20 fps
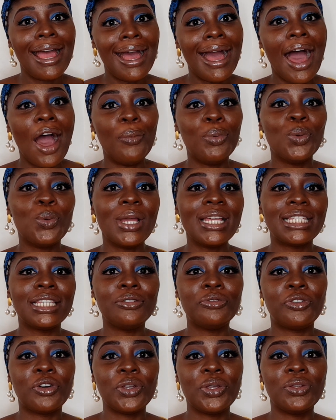I'll be waiting
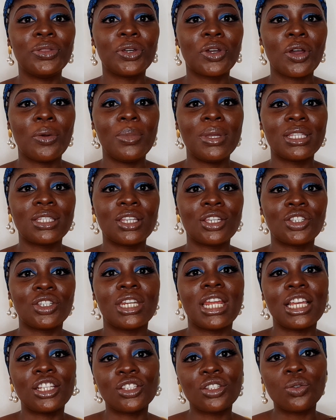for you in the comment section.
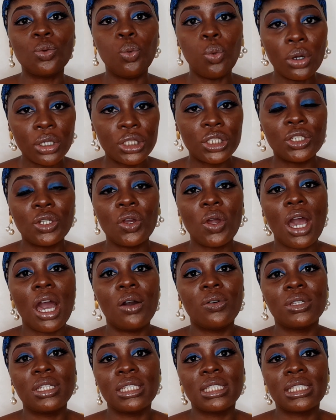I just want to know
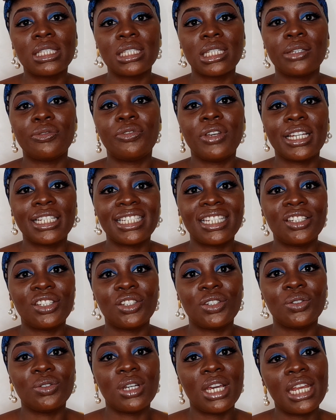how this has affected
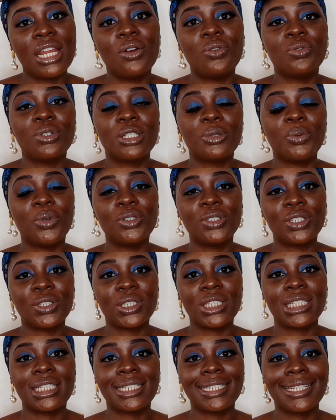you, and I'll respond to
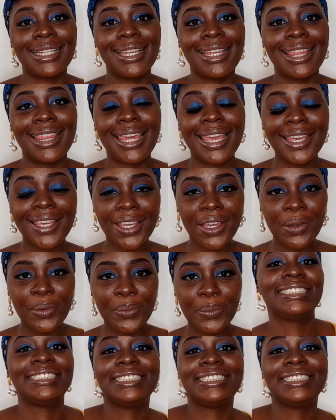it. Thank you.